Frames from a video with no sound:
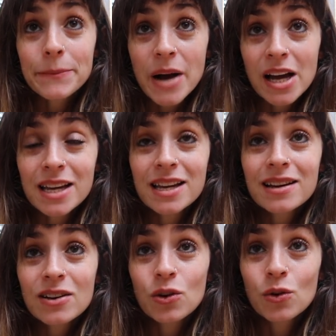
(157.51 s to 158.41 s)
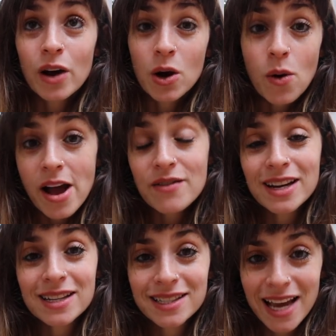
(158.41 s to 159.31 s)
Buying or
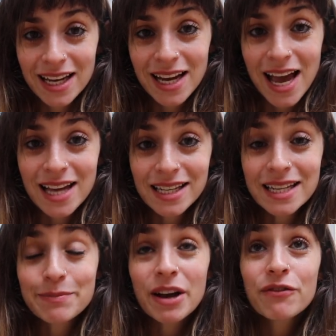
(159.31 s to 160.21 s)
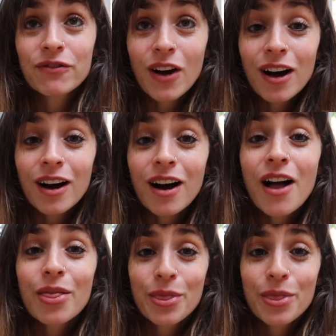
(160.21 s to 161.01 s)
acquiring secondhand is by far